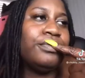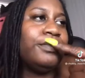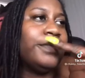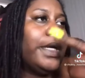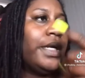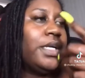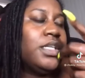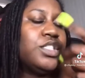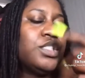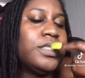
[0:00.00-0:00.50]

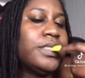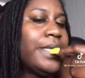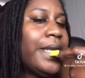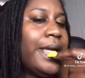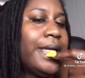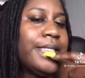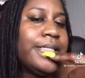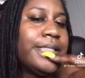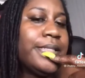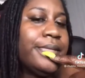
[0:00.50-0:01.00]
Now that's just
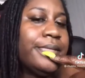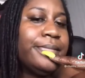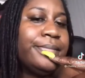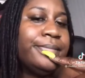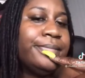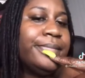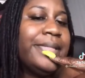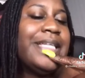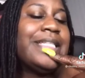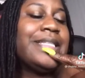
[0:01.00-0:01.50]
nasty.
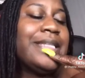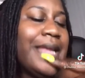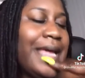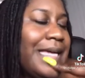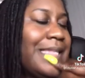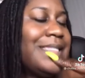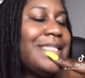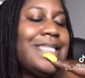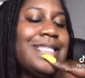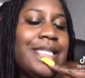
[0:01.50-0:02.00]
That's
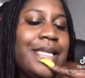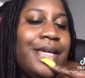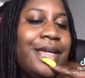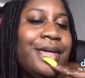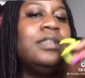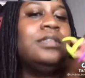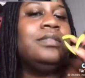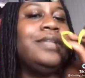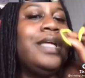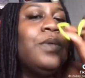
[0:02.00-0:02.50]
nasty as
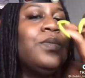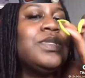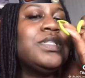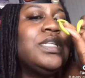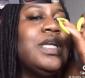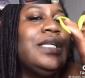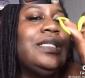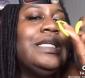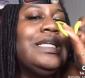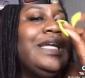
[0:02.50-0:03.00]
hell. There was
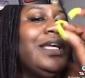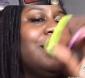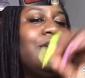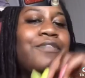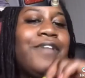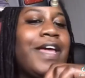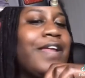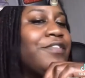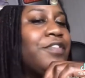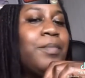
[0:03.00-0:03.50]
nothing
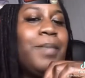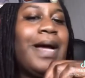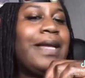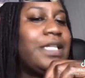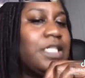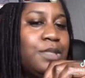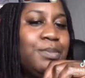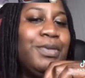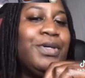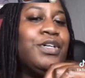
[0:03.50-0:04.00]
innovative about
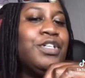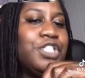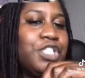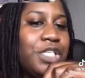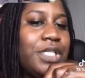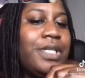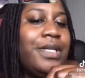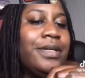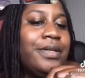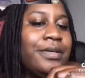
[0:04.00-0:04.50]
this
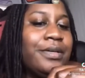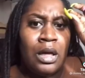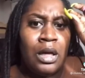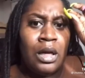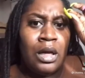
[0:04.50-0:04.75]
bullshit here.